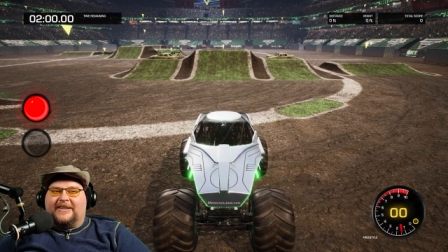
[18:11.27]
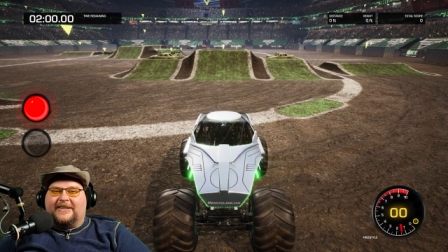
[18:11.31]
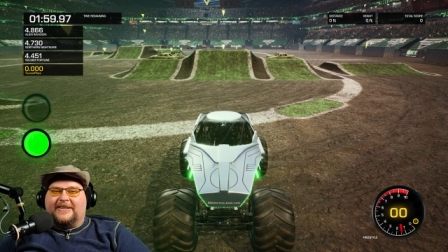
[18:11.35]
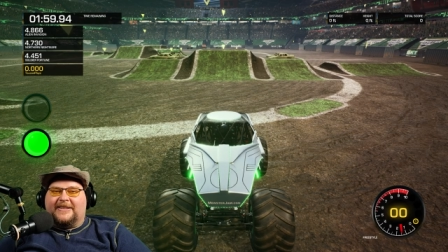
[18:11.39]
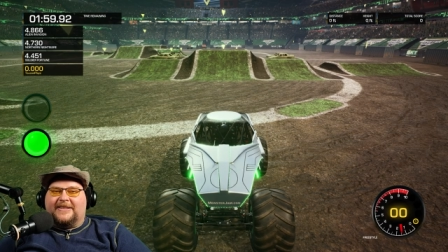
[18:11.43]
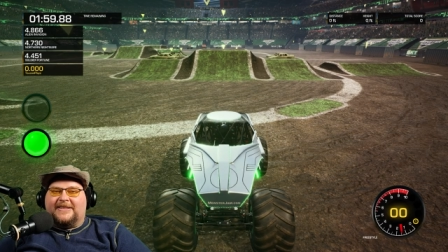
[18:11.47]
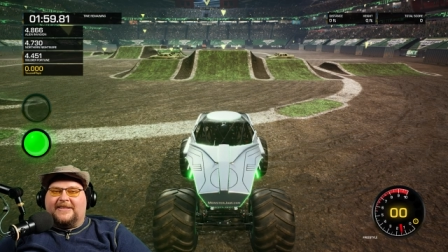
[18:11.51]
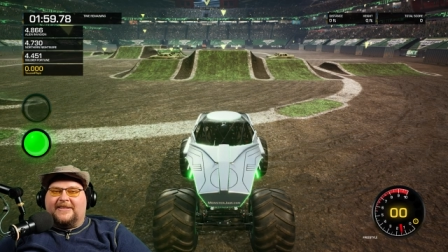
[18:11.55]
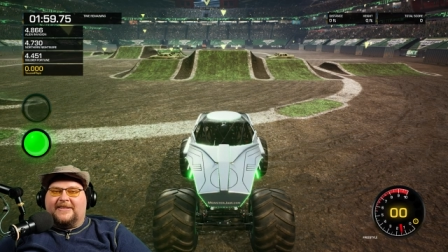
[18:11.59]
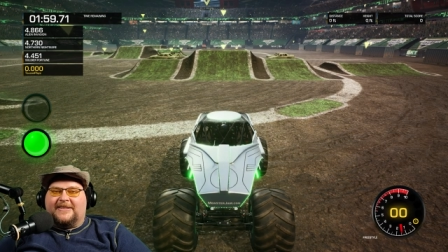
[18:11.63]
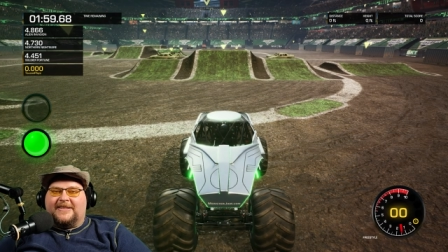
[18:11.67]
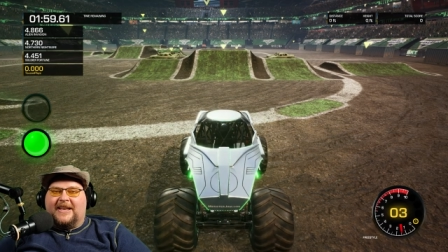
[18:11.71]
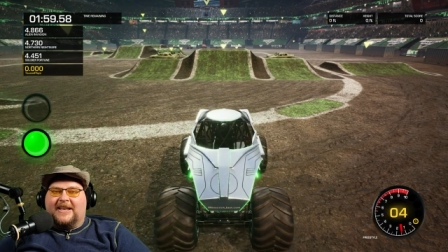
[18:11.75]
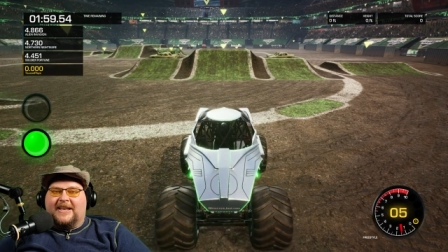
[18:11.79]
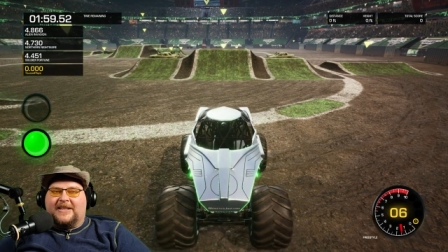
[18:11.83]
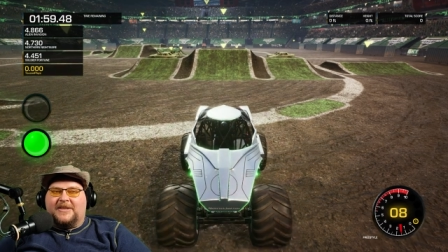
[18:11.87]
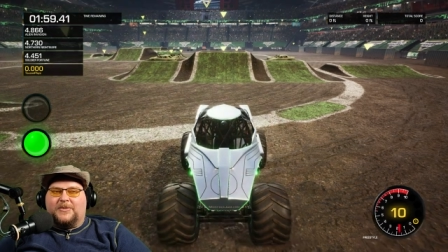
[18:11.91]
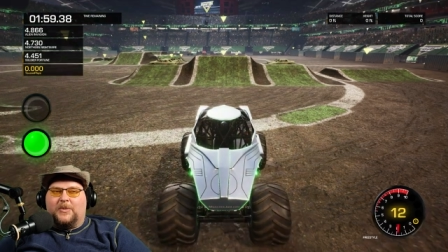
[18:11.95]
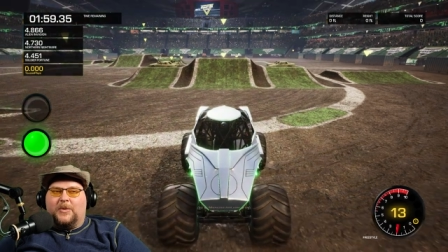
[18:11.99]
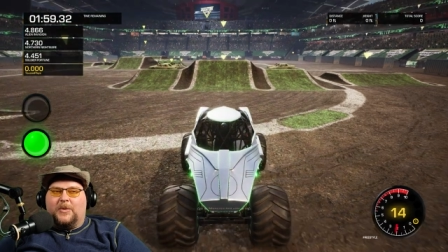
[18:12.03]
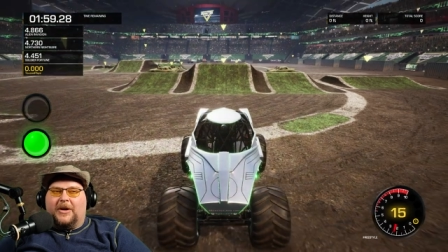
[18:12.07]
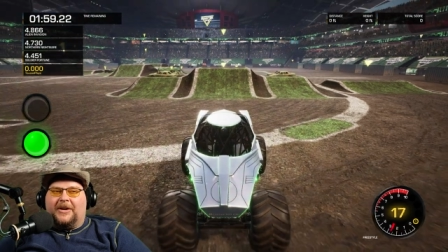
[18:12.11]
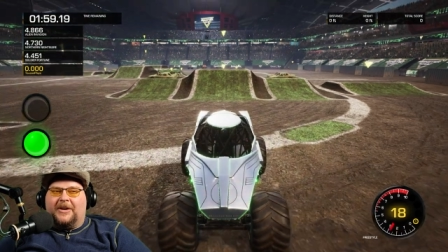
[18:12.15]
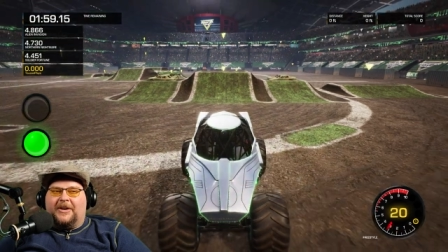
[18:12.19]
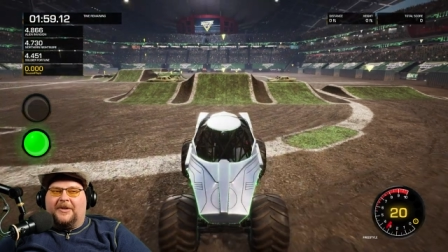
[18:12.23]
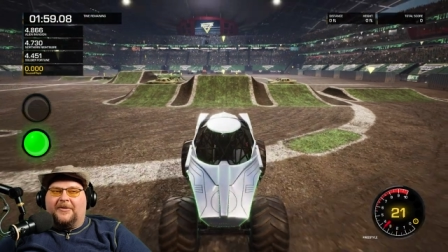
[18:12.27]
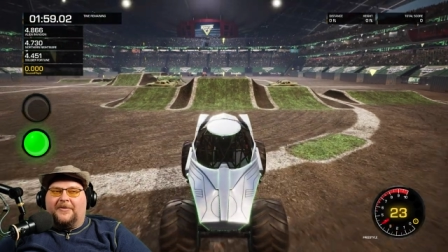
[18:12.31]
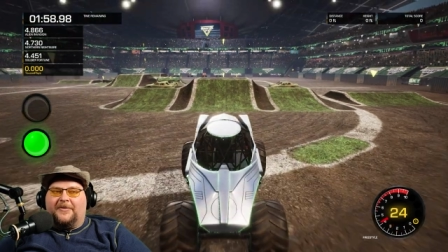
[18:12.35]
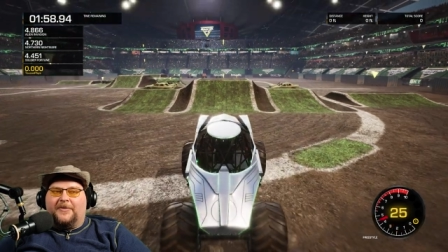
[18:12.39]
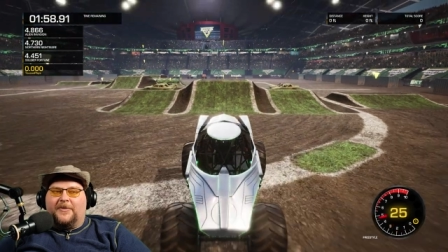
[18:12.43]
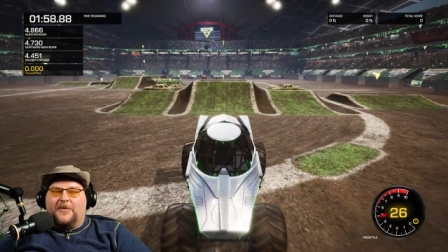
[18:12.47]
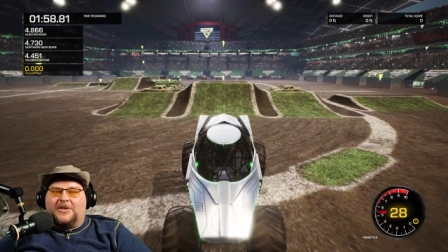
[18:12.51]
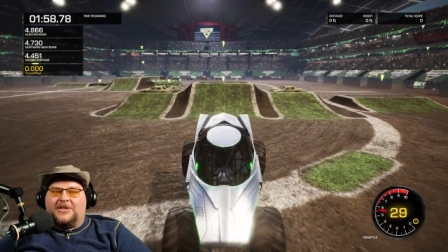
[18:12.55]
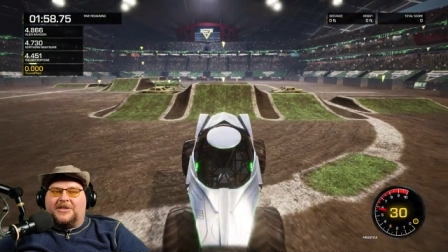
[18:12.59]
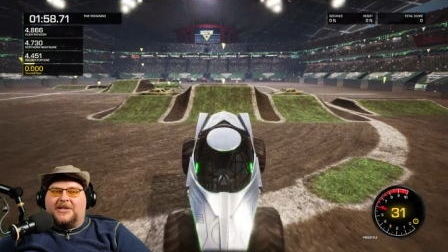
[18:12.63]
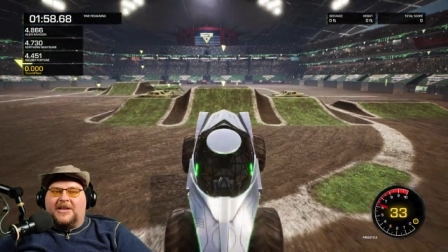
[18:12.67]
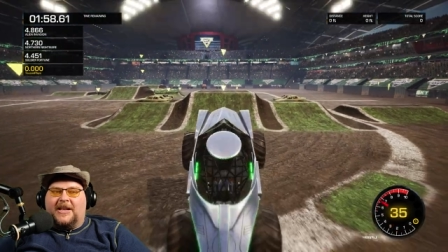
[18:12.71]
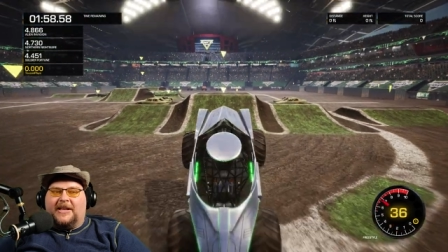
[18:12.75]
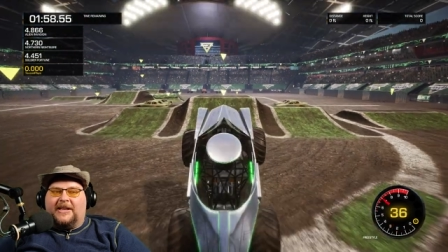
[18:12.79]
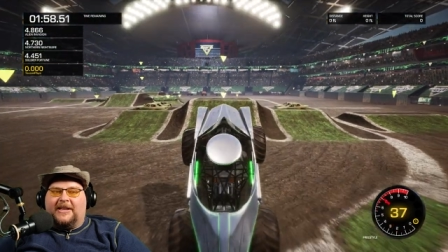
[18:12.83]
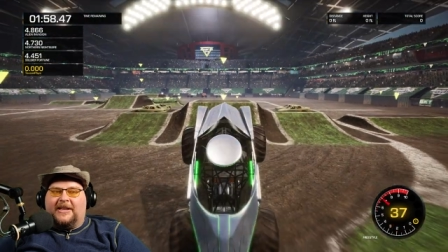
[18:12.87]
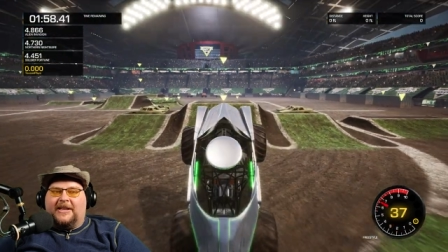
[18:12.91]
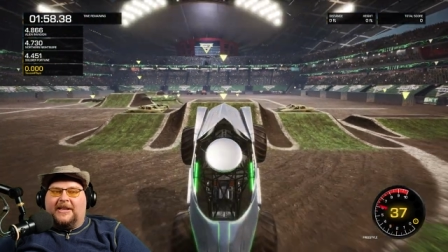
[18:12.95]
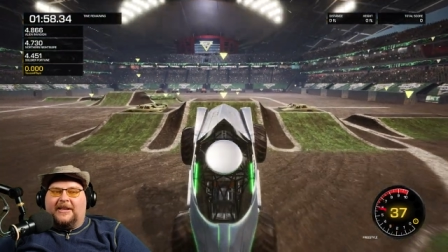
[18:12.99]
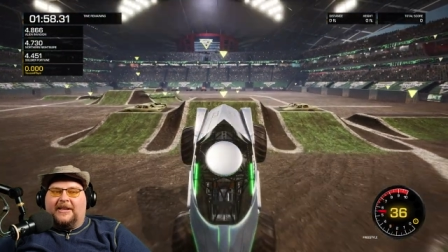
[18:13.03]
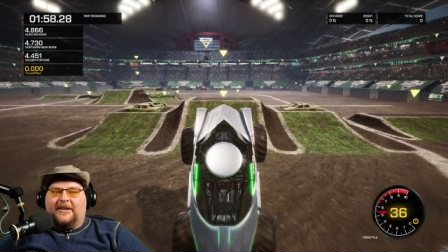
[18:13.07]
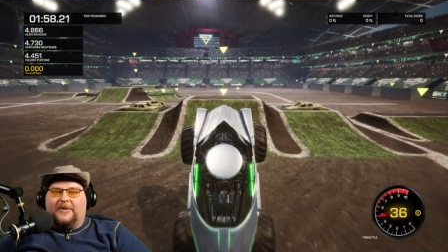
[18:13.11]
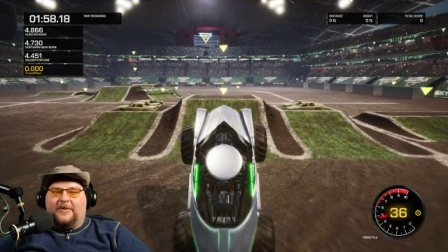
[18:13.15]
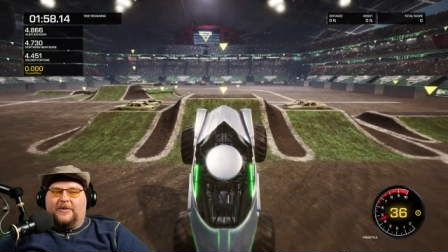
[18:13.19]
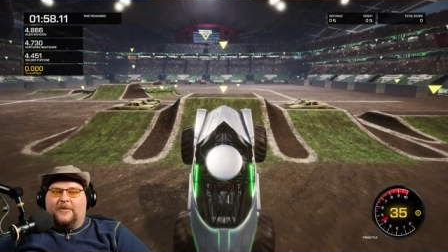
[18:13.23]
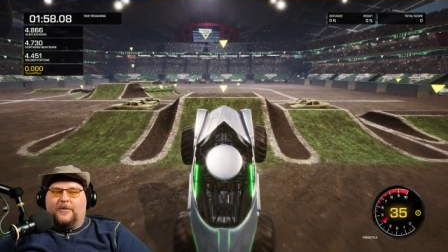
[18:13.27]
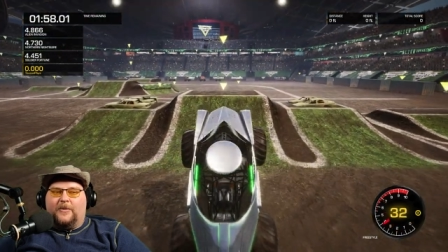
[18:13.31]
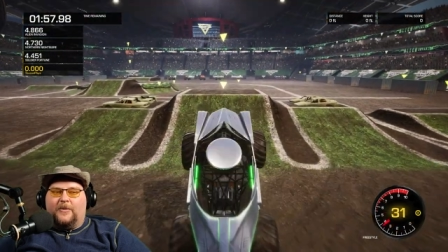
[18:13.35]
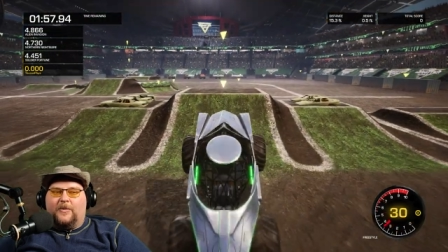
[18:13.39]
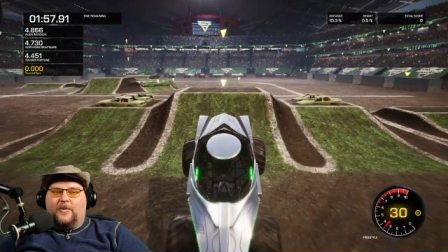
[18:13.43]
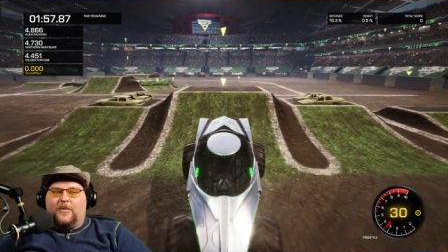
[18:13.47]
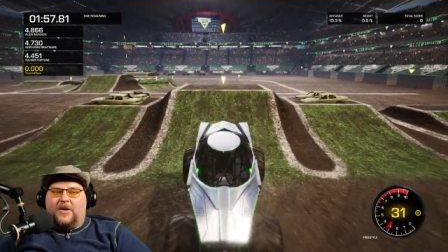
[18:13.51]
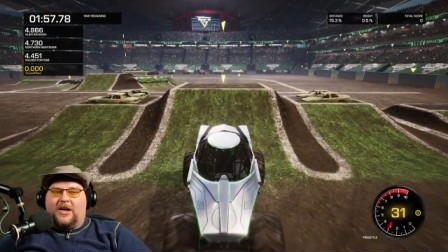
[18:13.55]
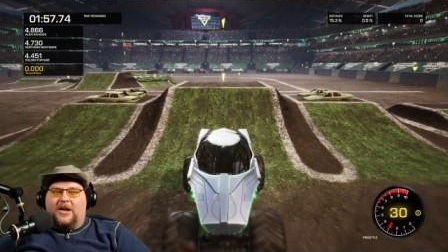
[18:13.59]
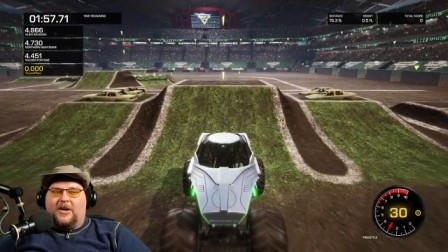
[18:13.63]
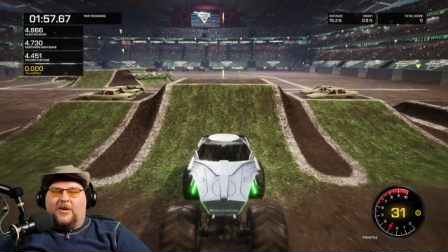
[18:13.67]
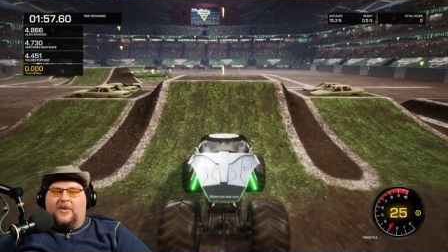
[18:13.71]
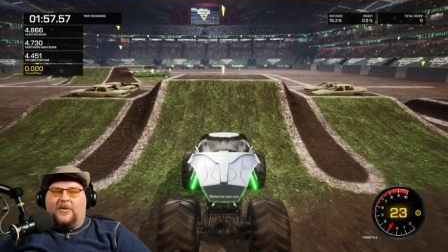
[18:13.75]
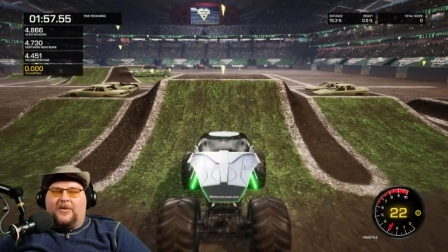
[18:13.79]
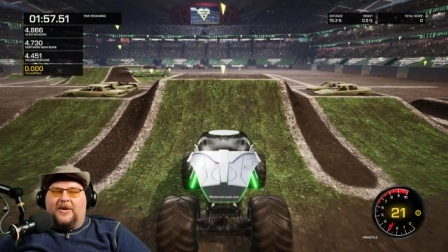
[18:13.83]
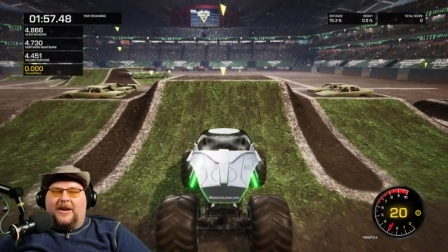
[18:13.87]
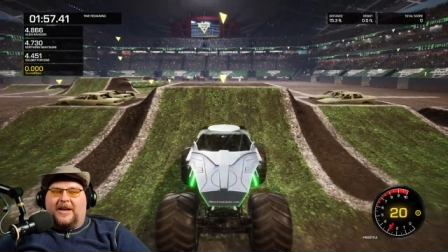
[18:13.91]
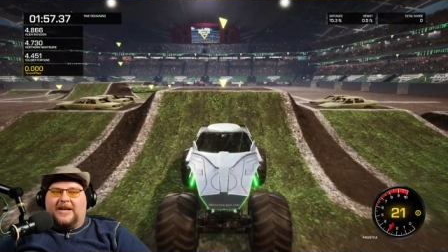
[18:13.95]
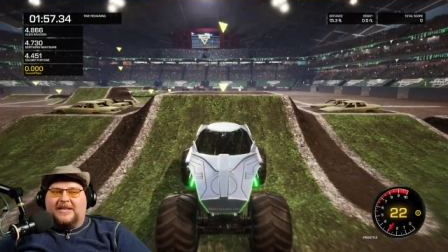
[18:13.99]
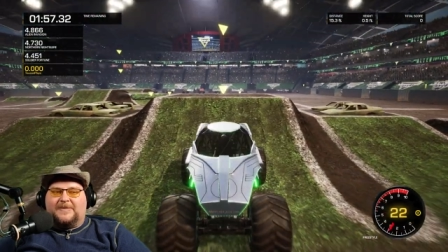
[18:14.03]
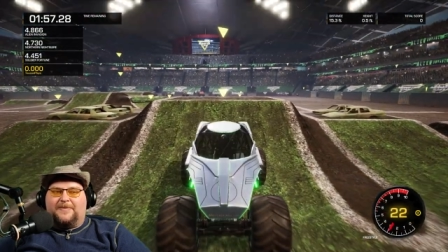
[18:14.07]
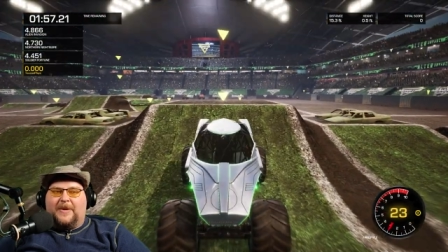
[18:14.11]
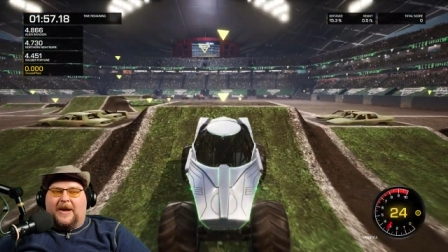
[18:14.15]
Steel Titans 1, unfortunately. Whoa, nice